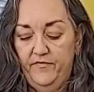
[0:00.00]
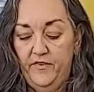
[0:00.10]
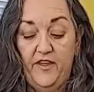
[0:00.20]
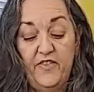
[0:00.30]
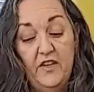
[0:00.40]

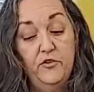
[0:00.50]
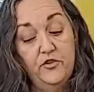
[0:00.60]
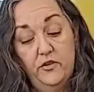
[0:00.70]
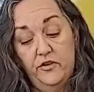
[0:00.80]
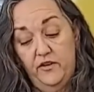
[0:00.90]
And then
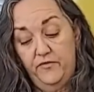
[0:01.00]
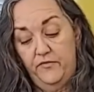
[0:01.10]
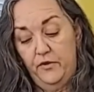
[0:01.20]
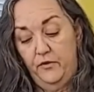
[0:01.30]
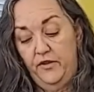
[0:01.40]
sure enough, if
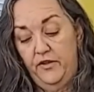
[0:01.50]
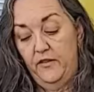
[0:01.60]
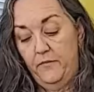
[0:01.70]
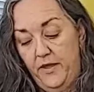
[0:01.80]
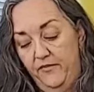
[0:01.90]
you look
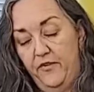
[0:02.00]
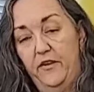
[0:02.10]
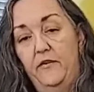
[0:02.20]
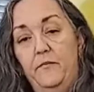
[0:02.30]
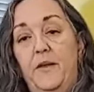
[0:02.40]
in the
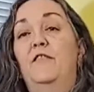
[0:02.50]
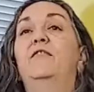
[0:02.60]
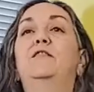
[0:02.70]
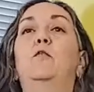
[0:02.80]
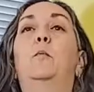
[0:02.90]

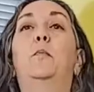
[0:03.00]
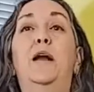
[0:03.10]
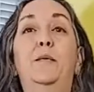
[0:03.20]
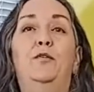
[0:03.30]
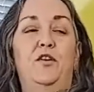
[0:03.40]
Metaphysical
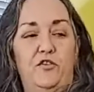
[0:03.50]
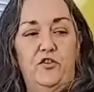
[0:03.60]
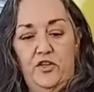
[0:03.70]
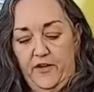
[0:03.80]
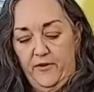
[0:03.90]
Bible
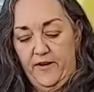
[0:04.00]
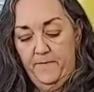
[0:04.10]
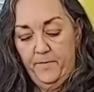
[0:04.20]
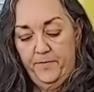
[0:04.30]
Dictionary,